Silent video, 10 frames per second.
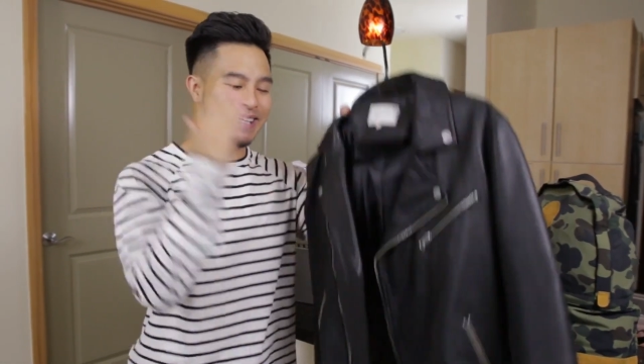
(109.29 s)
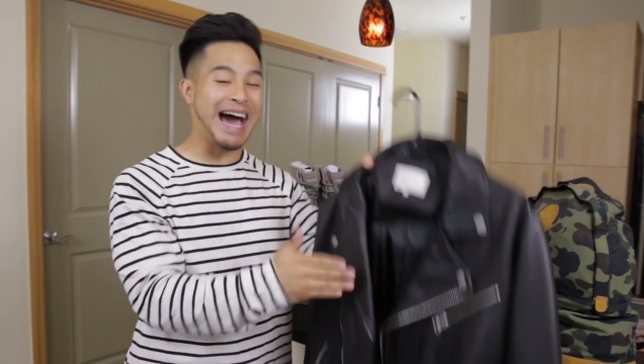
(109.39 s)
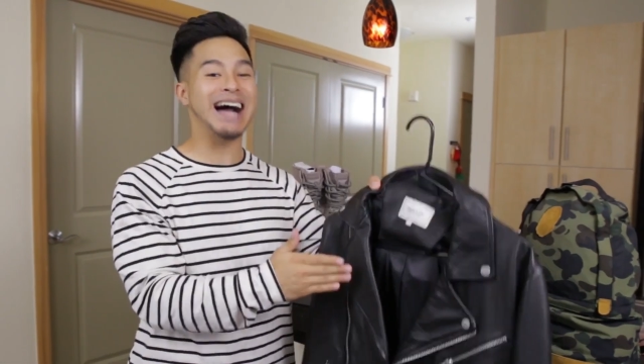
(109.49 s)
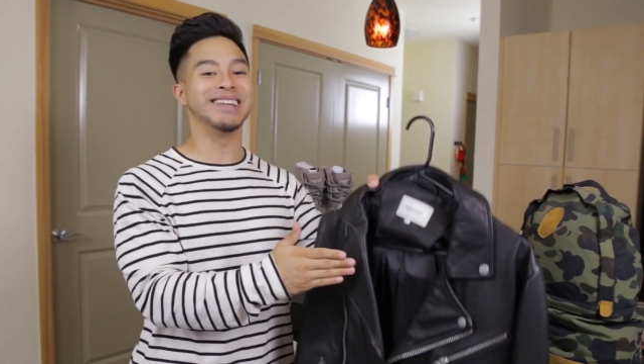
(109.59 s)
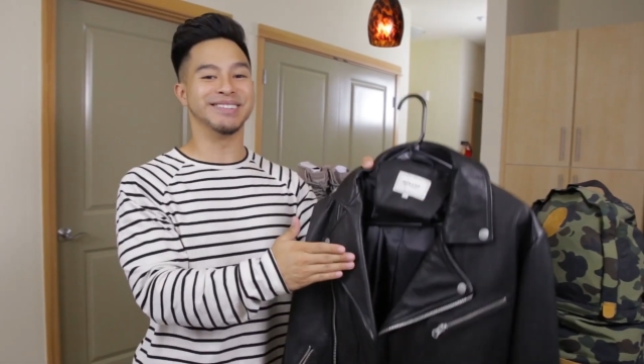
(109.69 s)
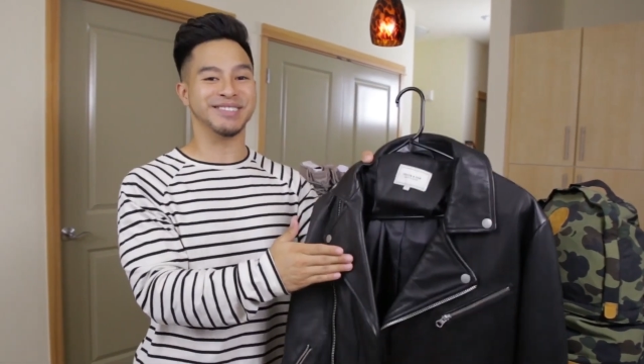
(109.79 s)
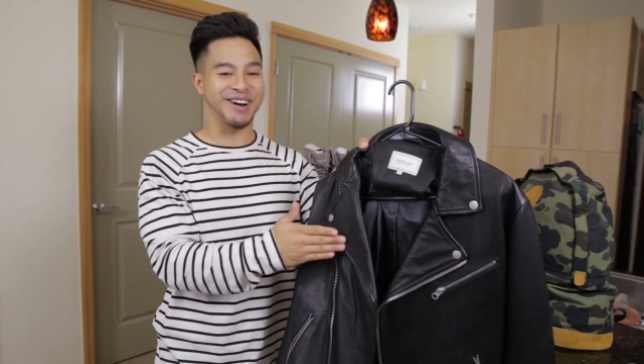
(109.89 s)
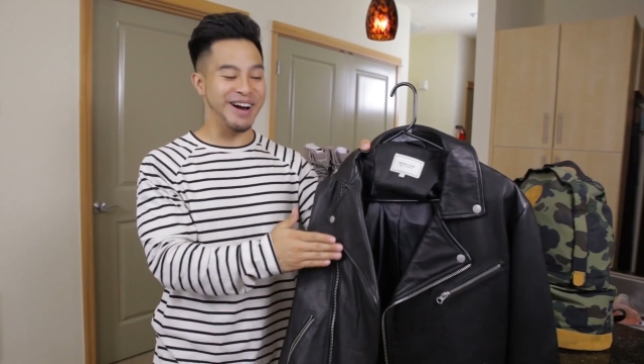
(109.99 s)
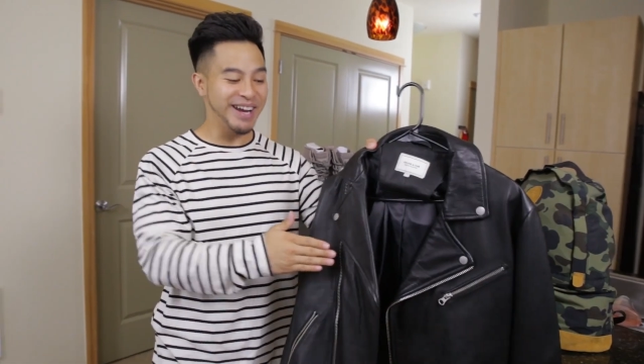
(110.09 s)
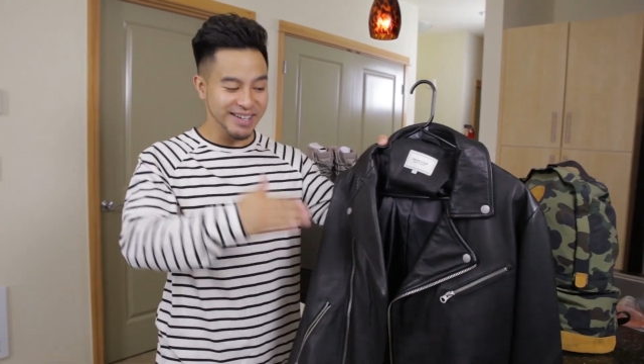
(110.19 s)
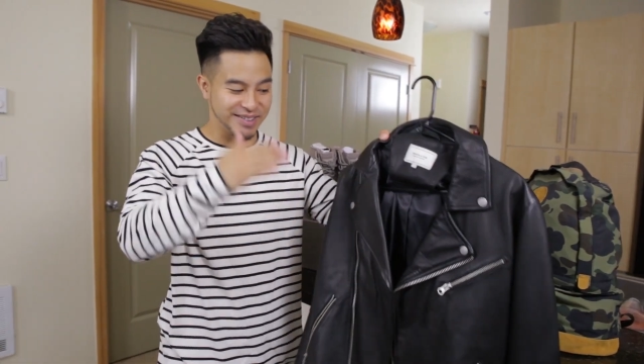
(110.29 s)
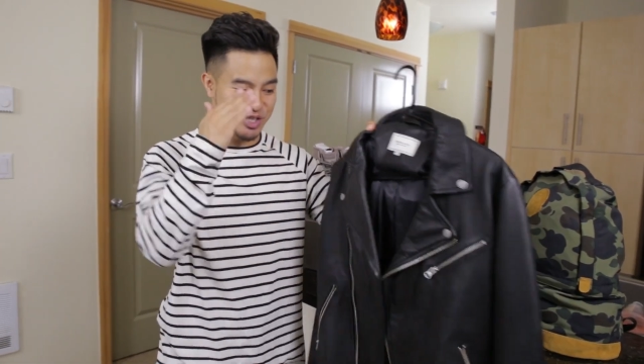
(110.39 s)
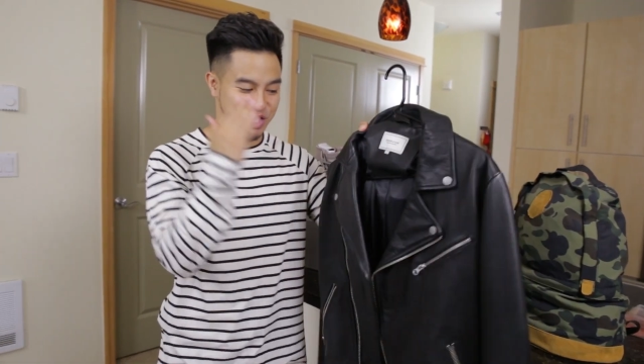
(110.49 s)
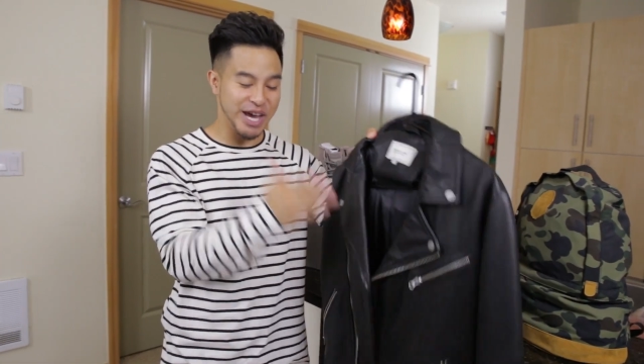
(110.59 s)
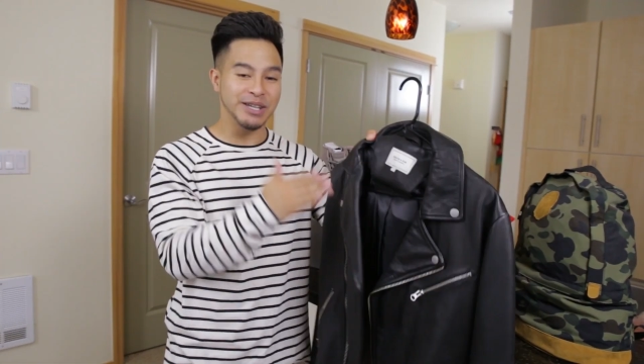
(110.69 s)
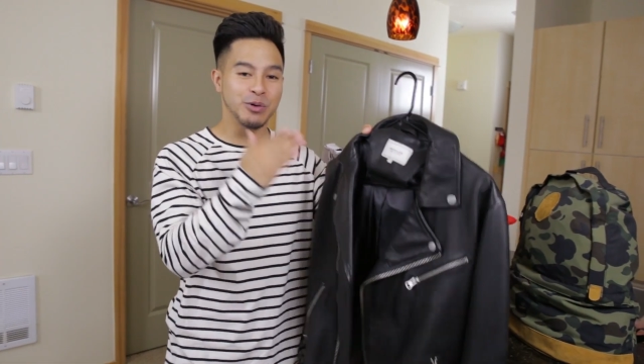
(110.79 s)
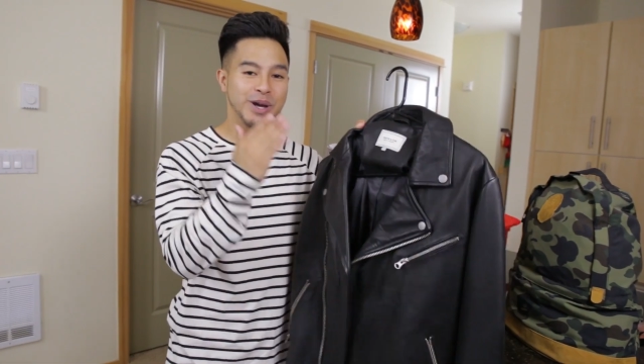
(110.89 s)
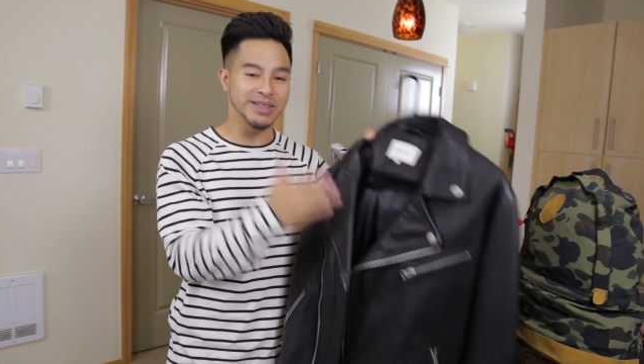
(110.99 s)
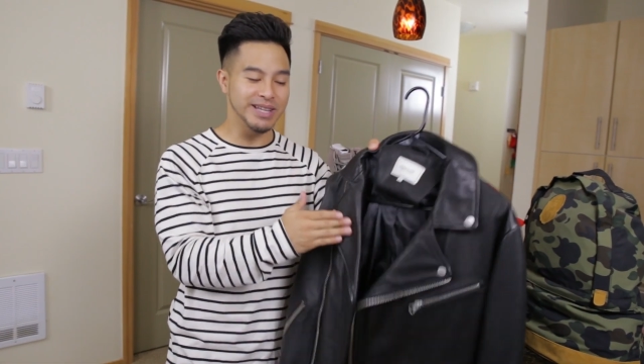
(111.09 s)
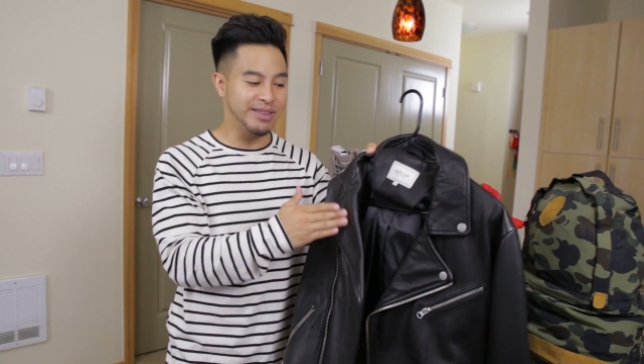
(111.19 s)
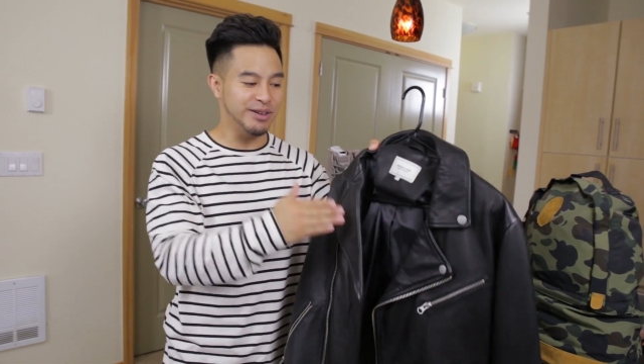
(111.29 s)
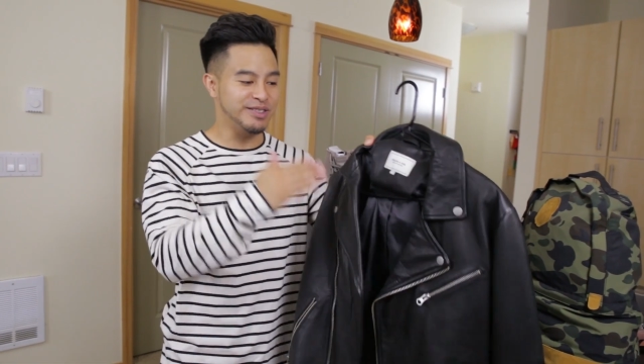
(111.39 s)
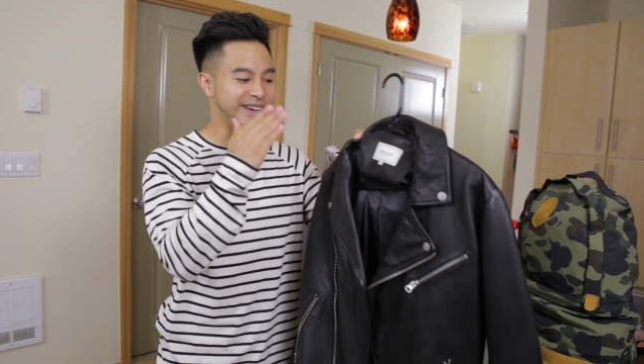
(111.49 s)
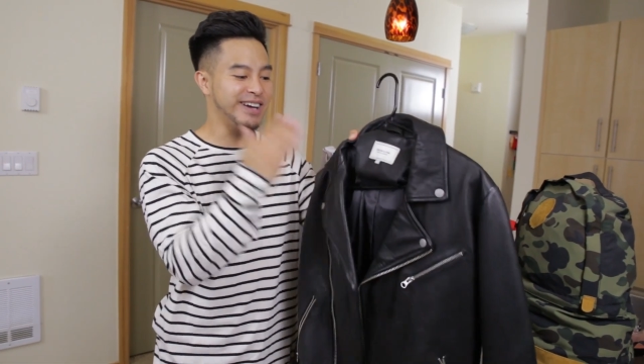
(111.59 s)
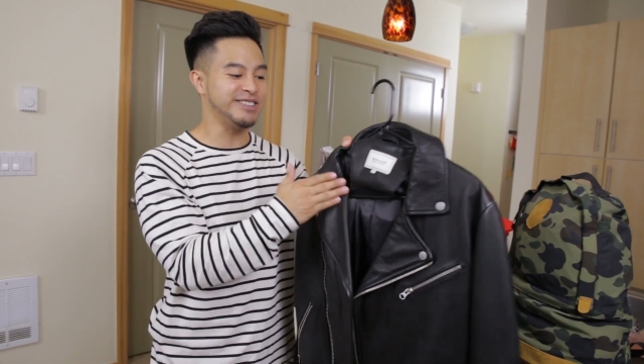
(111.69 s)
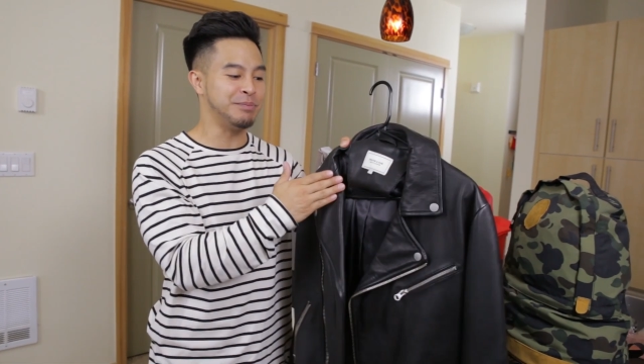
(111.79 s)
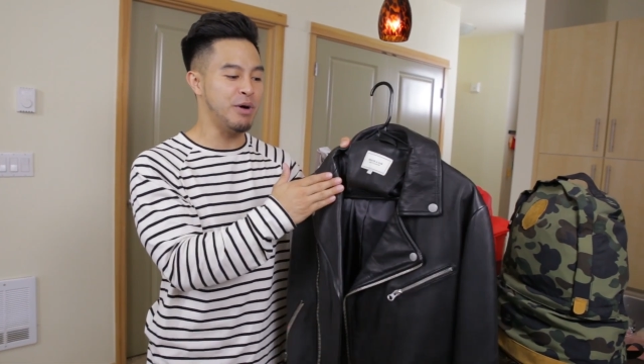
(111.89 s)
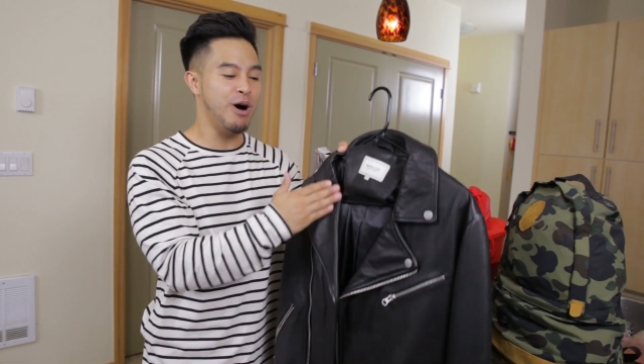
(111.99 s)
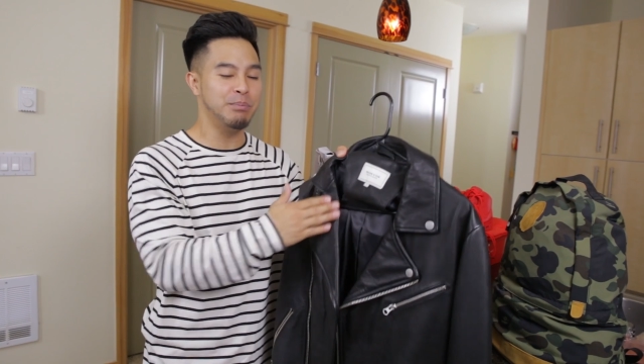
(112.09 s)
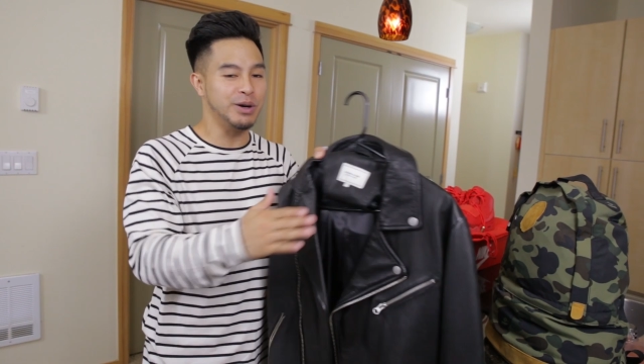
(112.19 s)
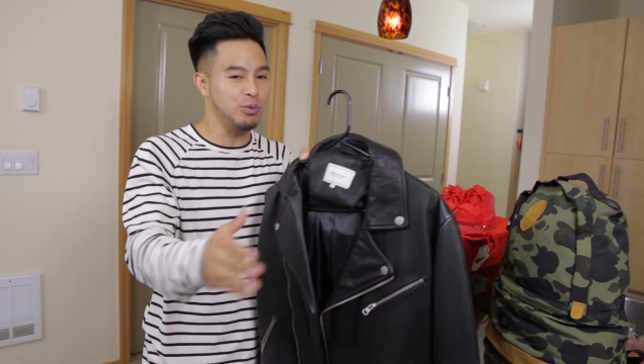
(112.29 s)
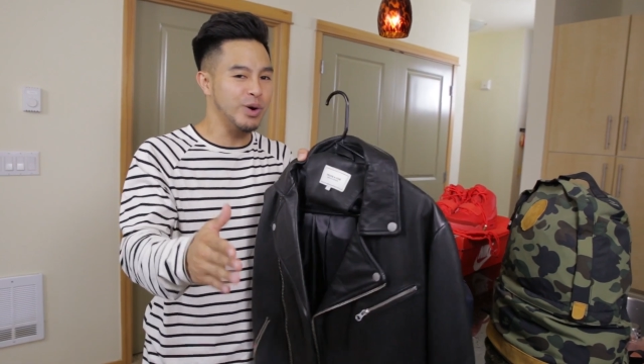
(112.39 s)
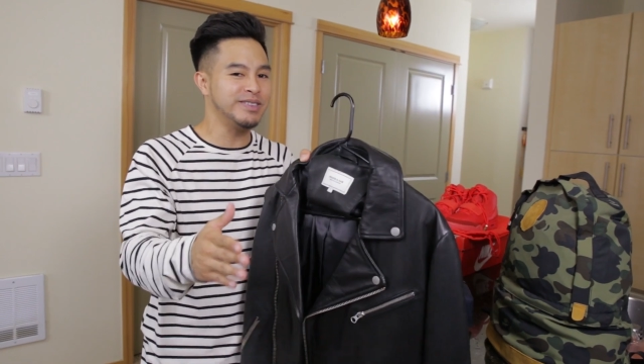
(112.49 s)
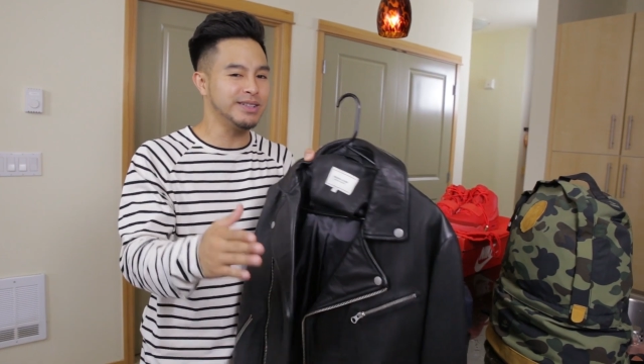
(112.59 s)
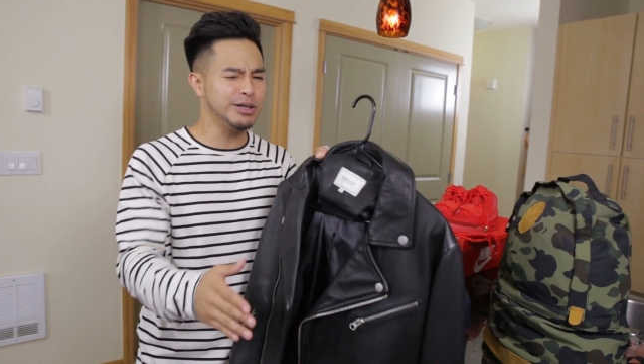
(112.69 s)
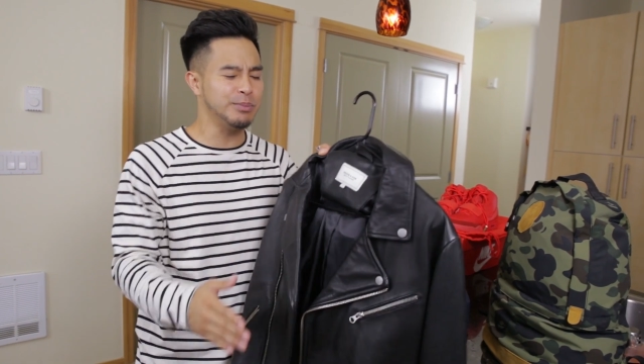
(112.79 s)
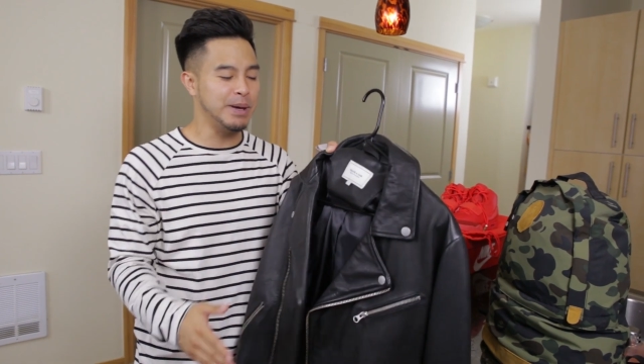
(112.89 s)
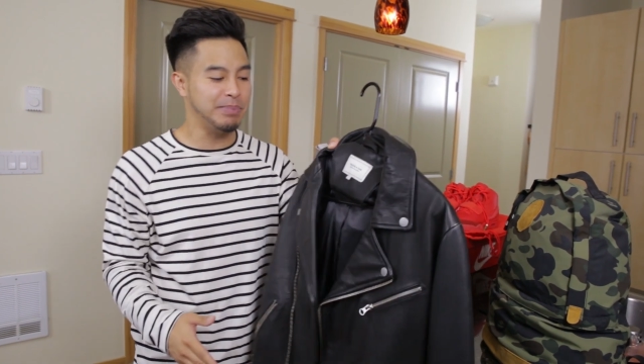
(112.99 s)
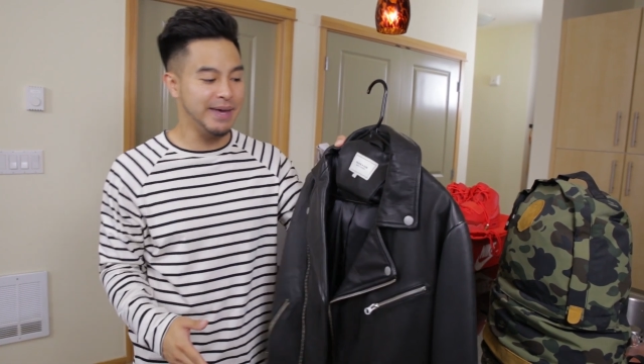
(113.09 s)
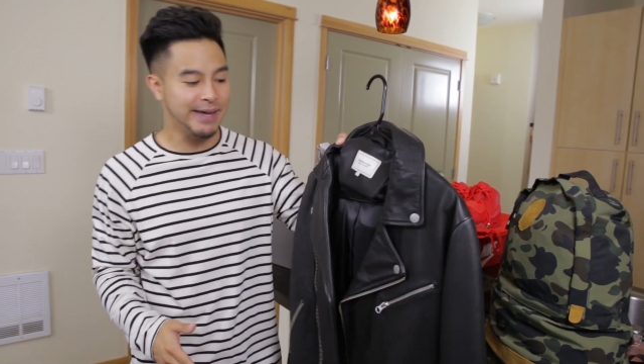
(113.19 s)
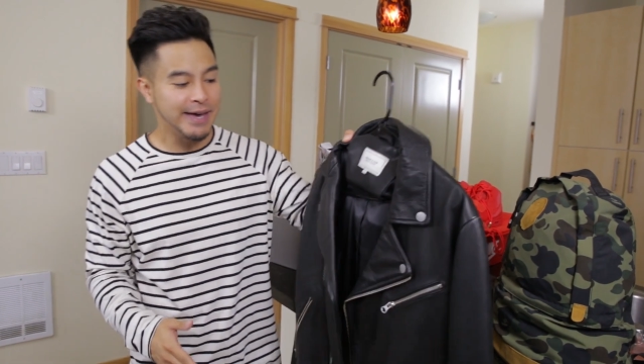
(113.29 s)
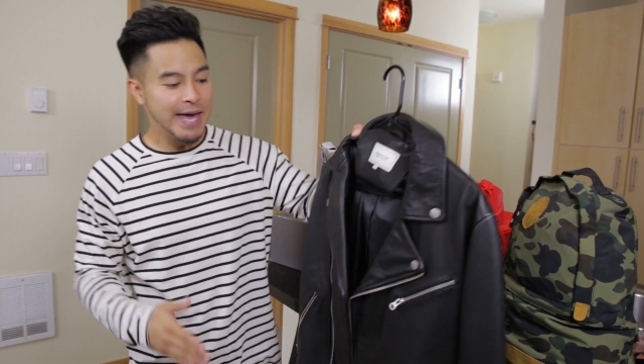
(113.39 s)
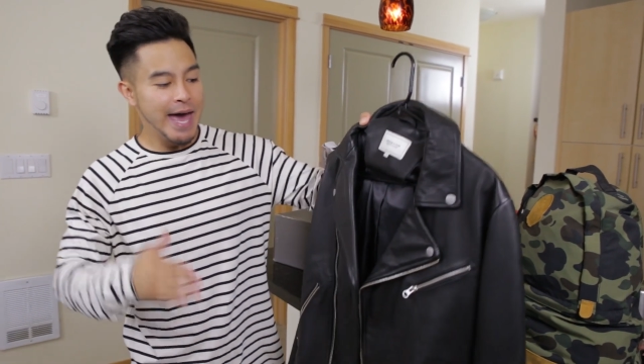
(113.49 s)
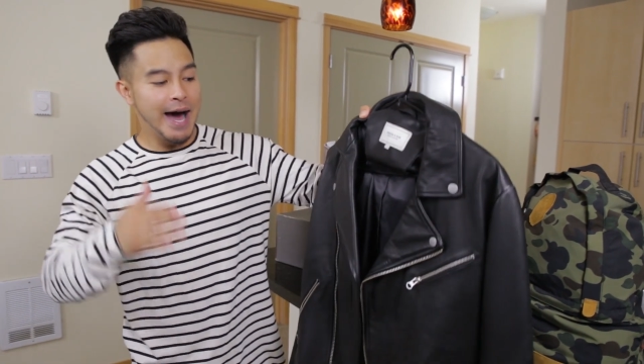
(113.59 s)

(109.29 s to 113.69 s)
dollars all right it's genuine leather size small but it runs a little bit big